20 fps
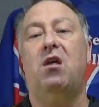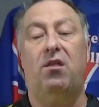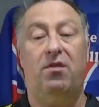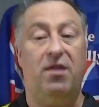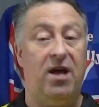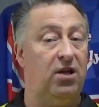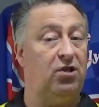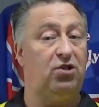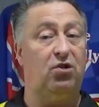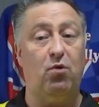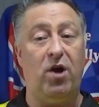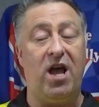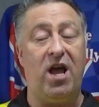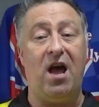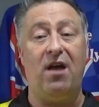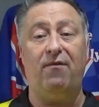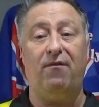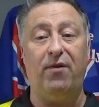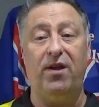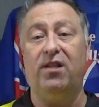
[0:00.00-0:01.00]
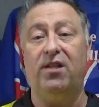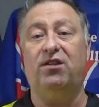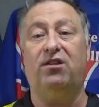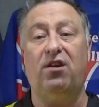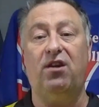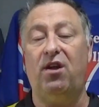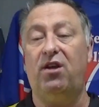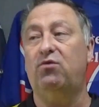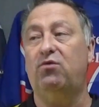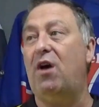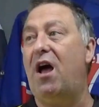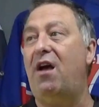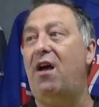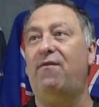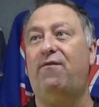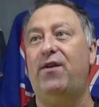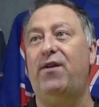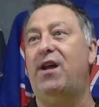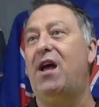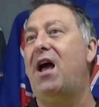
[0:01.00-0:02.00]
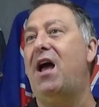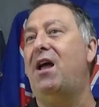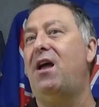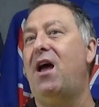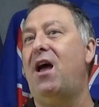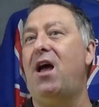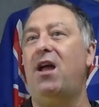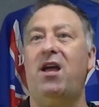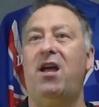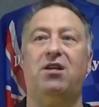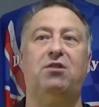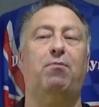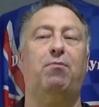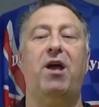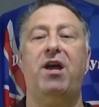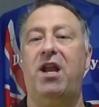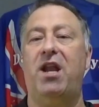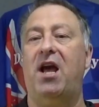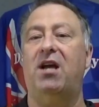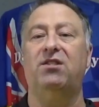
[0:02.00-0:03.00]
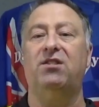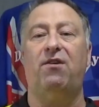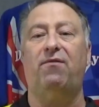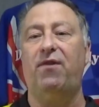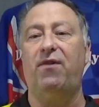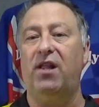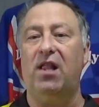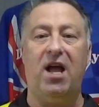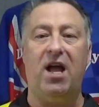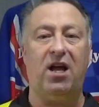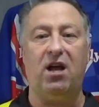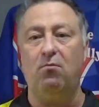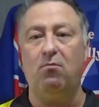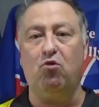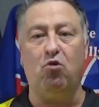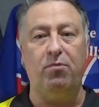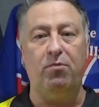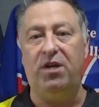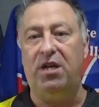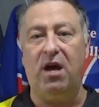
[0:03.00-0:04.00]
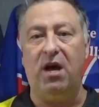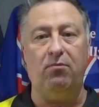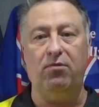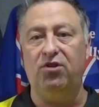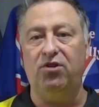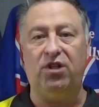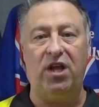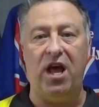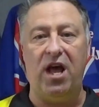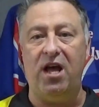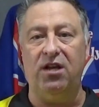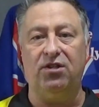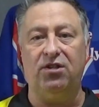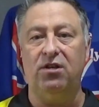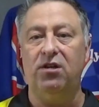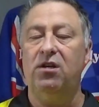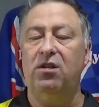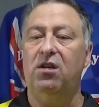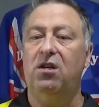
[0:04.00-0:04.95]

That's the way I feel. I explain it as I feel like I'm coming down the stairs.